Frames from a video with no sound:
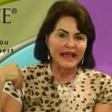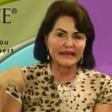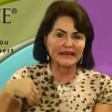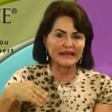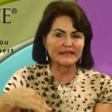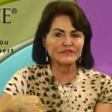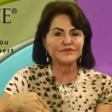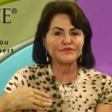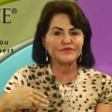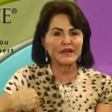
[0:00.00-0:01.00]
And it is
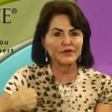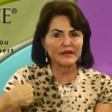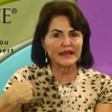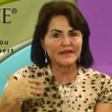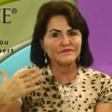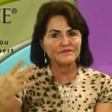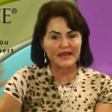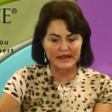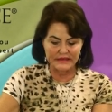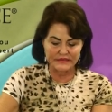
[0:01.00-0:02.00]
very
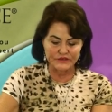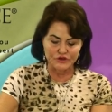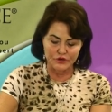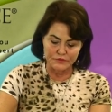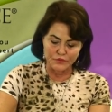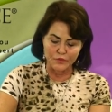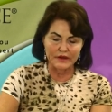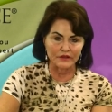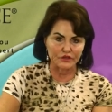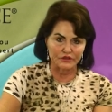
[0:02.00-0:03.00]
advanced in terms of
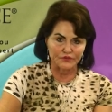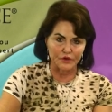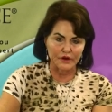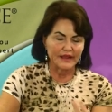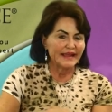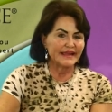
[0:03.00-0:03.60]
what it looks for.